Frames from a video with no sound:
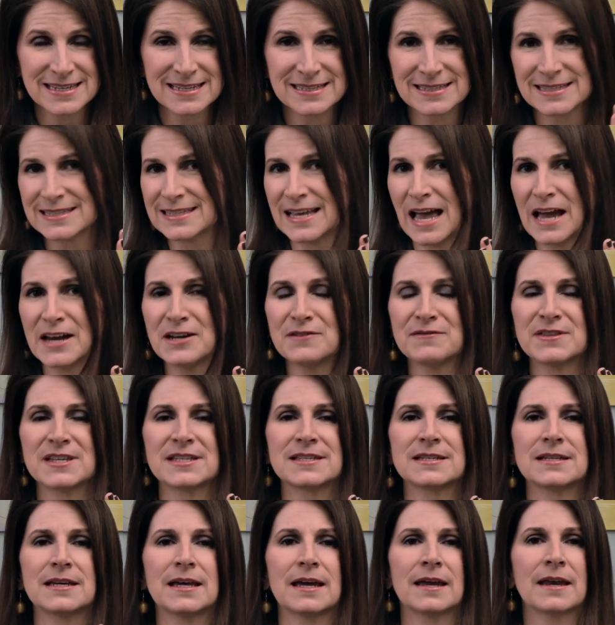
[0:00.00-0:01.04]
inside of the
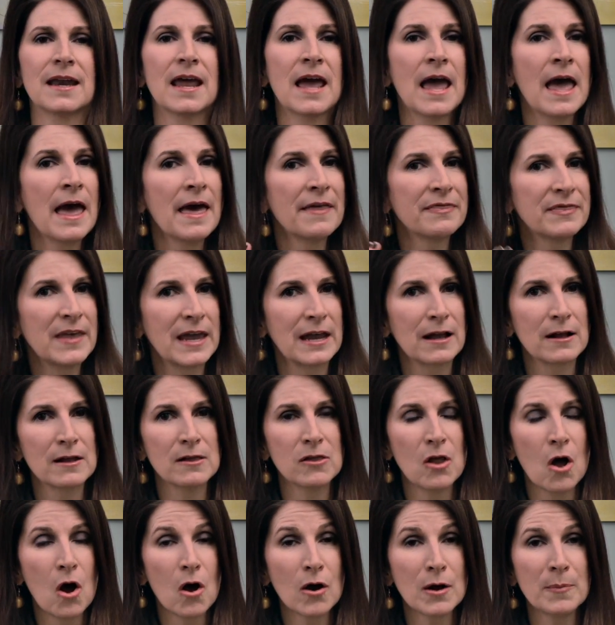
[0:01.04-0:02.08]
skin. They
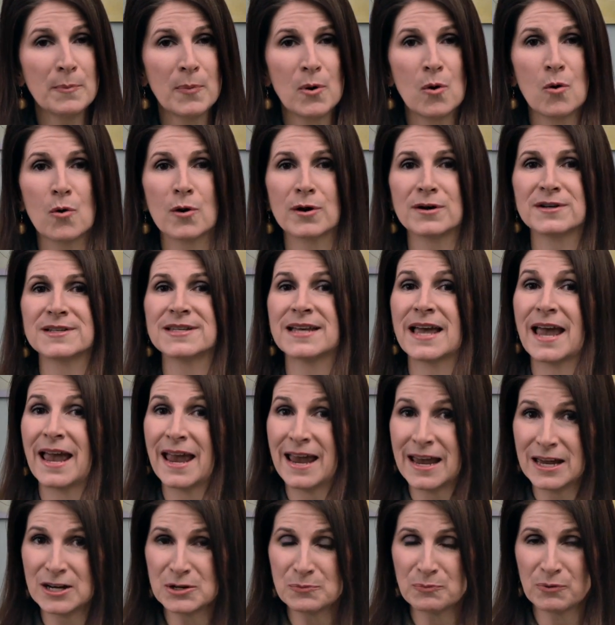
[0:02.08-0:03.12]
clog pores
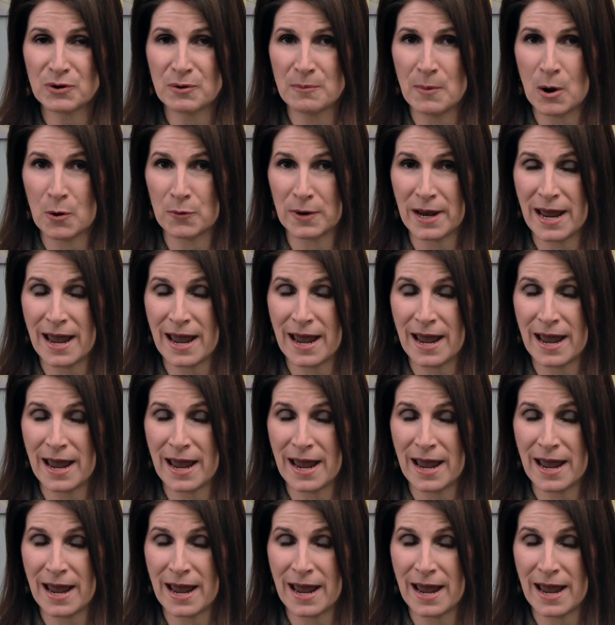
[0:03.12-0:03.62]
and promote